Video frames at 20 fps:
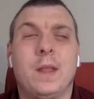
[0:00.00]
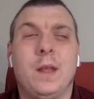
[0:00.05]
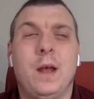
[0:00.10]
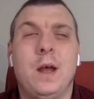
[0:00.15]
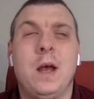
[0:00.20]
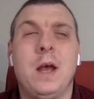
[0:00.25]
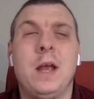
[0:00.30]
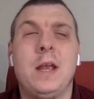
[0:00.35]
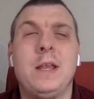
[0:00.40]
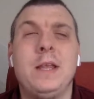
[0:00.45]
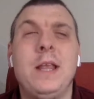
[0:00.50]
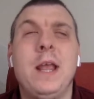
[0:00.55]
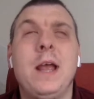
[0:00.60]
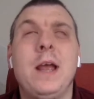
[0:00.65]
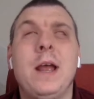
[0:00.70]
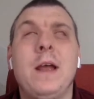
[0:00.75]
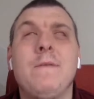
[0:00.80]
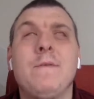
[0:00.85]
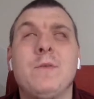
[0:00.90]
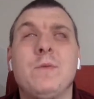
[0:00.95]

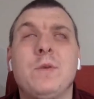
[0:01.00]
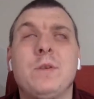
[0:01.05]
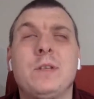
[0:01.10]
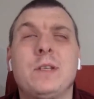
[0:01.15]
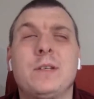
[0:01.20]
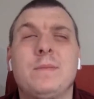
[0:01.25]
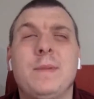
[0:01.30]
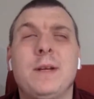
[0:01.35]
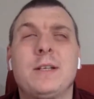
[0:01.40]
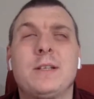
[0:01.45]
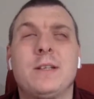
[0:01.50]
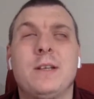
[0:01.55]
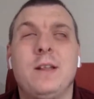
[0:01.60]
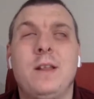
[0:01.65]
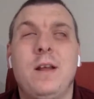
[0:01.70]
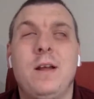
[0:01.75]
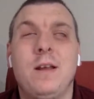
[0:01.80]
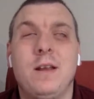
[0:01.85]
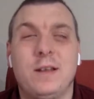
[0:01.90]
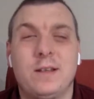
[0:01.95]
Yeah, everyone smash the
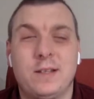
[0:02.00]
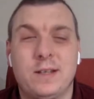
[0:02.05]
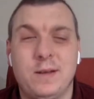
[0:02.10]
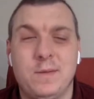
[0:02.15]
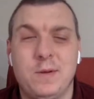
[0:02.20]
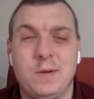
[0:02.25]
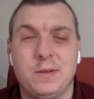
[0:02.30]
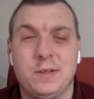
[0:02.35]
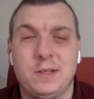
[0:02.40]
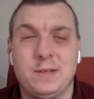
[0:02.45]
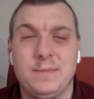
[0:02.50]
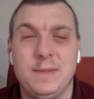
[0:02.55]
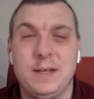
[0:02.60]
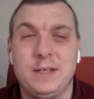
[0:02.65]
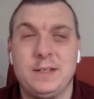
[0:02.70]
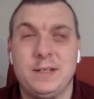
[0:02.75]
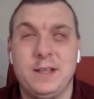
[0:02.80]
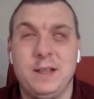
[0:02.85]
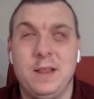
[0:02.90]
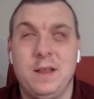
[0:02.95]
likes. Come on,
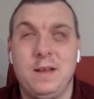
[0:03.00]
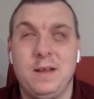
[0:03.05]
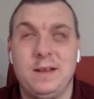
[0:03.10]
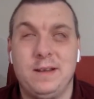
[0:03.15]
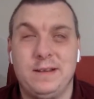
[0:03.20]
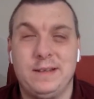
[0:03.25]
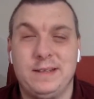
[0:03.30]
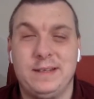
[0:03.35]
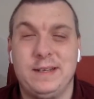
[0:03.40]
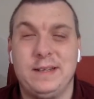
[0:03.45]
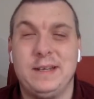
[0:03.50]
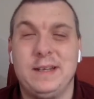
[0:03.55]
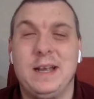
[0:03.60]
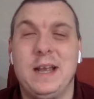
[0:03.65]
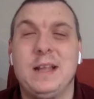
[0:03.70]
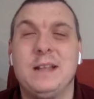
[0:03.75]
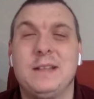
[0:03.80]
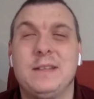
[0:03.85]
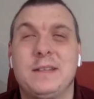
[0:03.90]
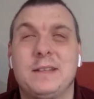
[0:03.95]
smash the likes
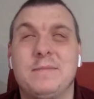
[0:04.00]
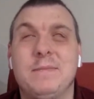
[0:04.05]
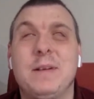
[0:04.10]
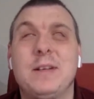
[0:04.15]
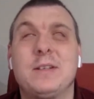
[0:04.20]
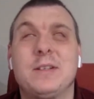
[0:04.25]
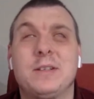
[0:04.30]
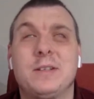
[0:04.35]
and smash the